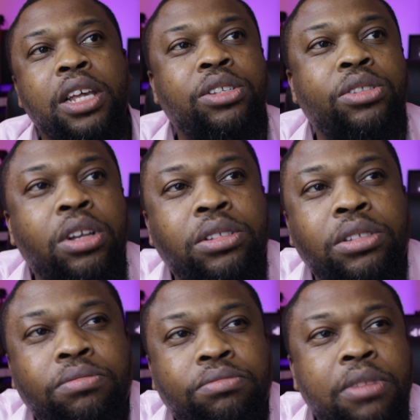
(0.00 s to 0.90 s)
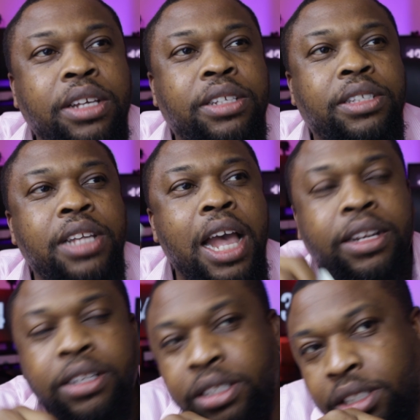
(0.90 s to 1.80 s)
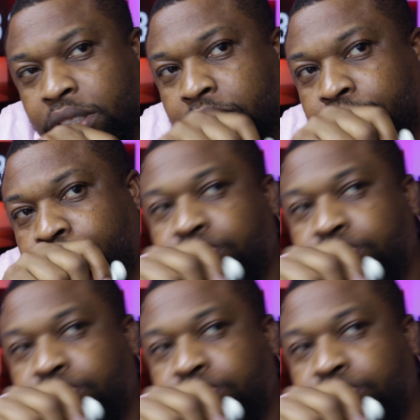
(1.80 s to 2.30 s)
is not exactly